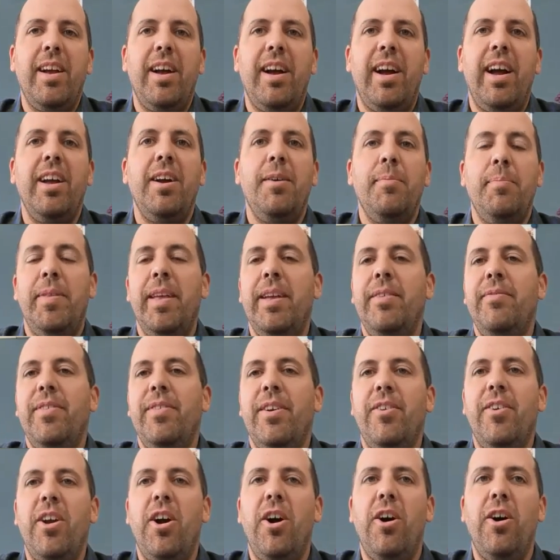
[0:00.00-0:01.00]
I update
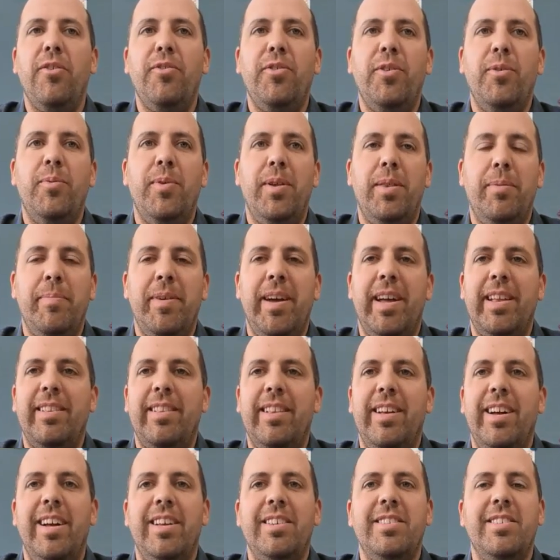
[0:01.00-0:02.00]
very often with
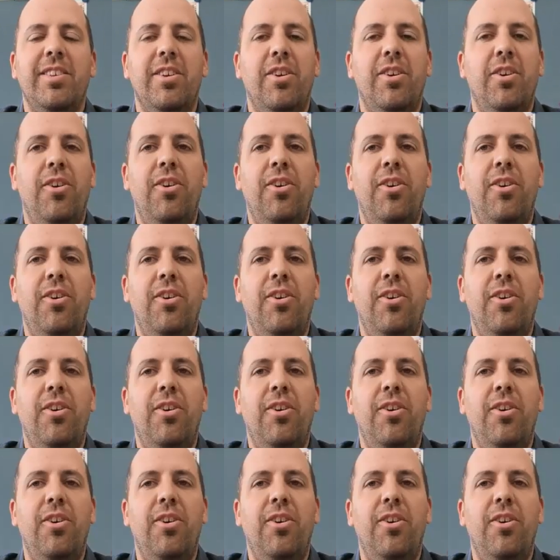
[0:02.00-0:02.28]
math class.